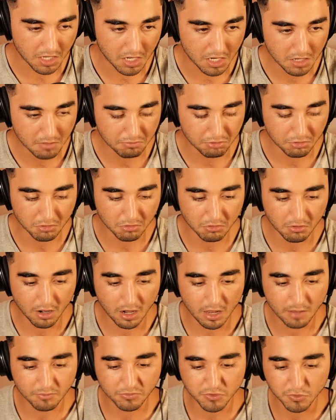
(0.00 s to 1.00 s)
a
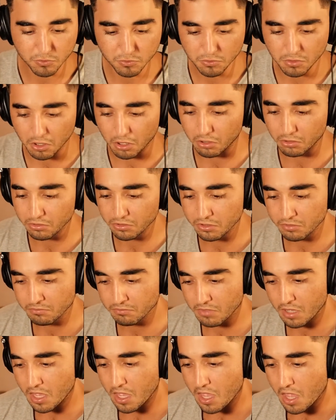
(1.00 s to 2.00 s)
program to cull
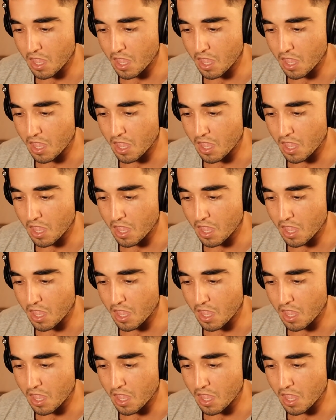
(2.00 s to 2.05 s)
them